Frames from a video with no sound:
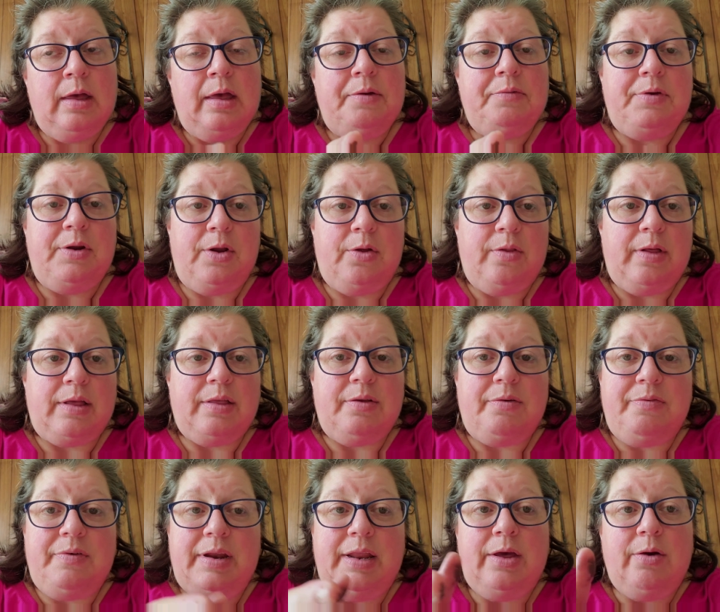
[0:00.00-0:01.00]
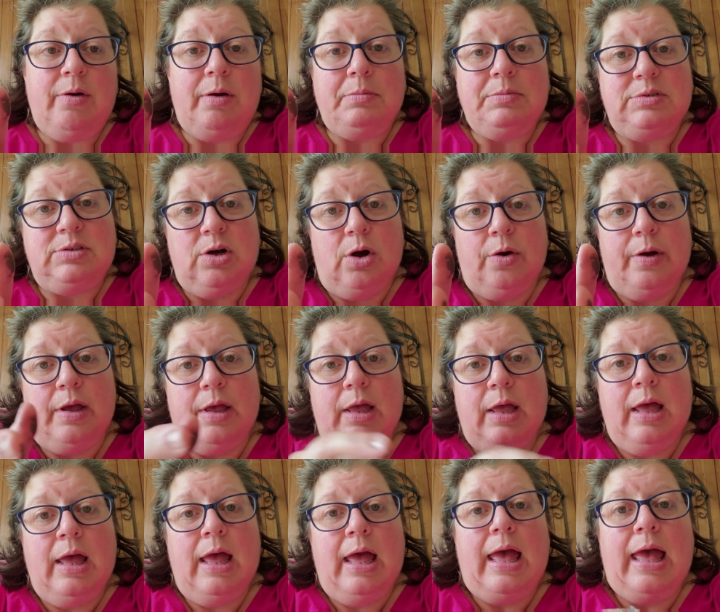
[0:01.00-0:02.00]
If you don't like the video, I'm sorry.
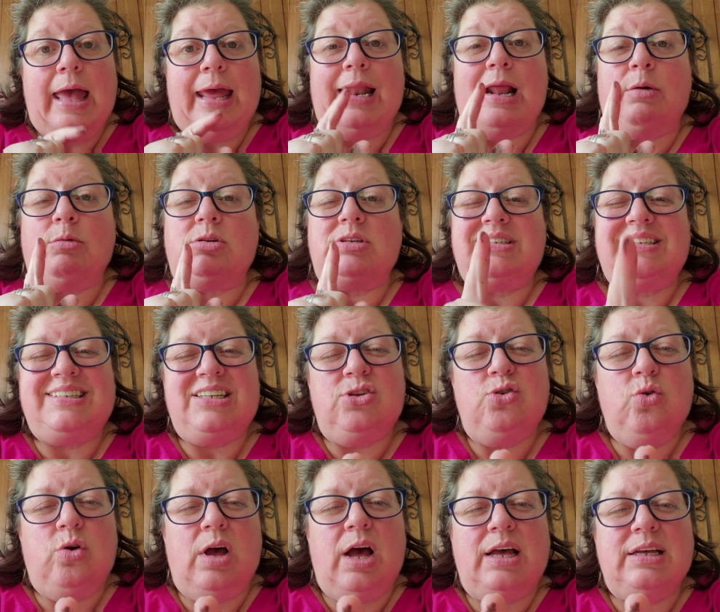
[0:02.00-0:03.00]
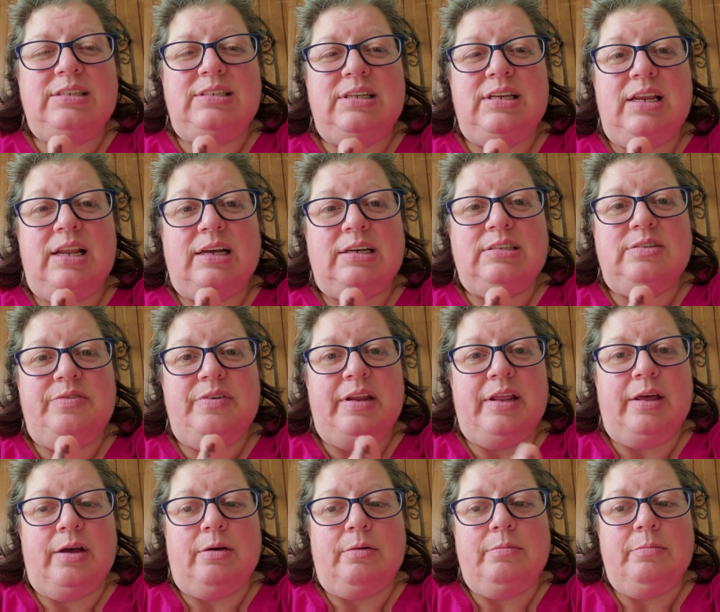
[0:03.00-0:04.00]
And I will see you guys in the next
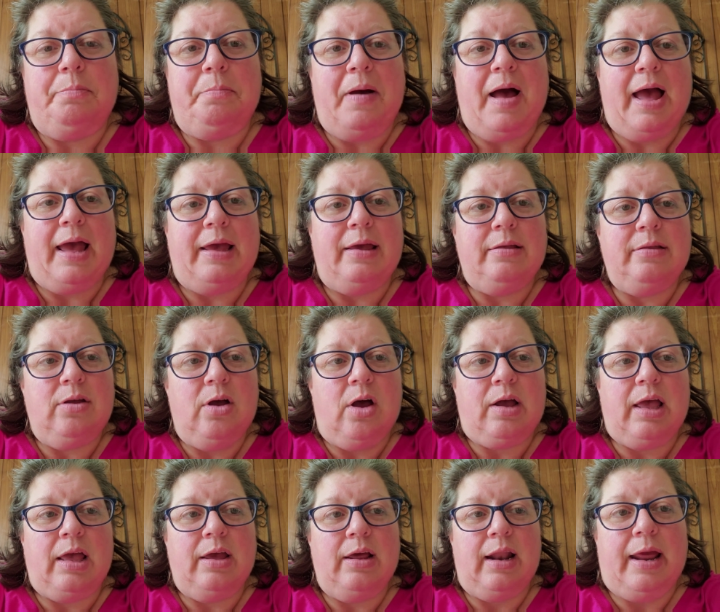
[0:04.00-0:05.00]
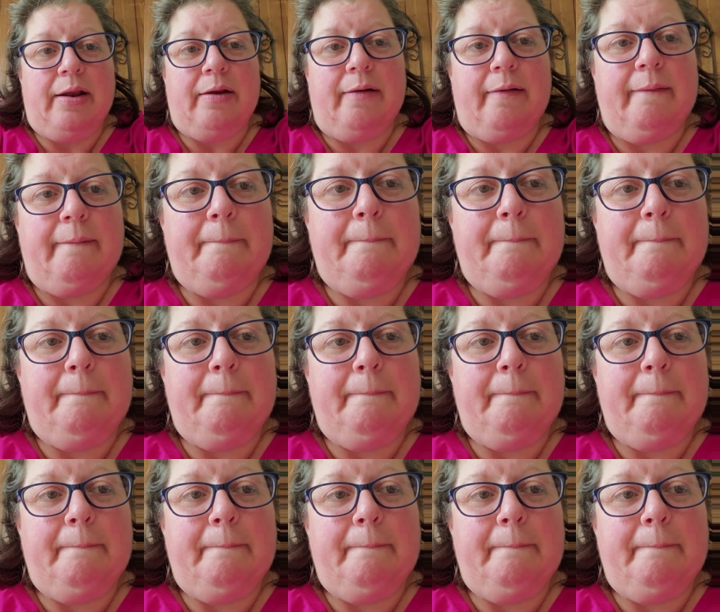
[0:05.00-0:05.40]
video. Bye. Talk to you later.